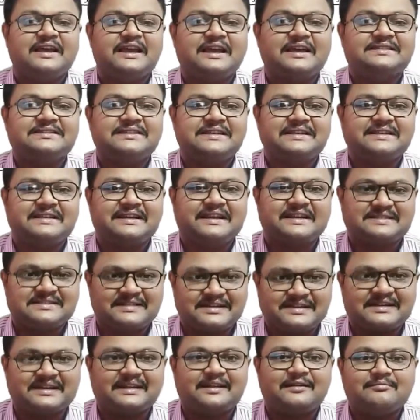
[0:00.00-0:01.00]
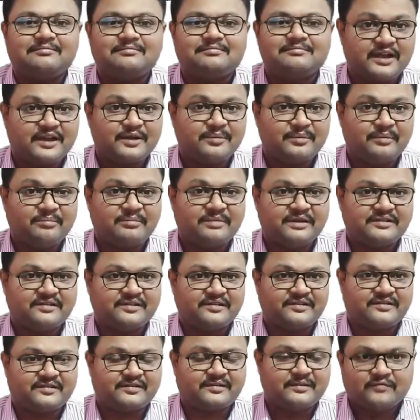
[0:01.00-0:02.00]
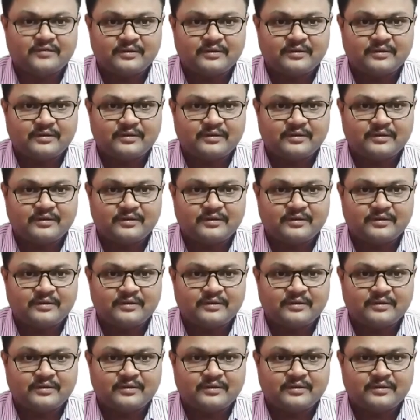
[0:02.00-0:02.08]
etc., etc. Remember this.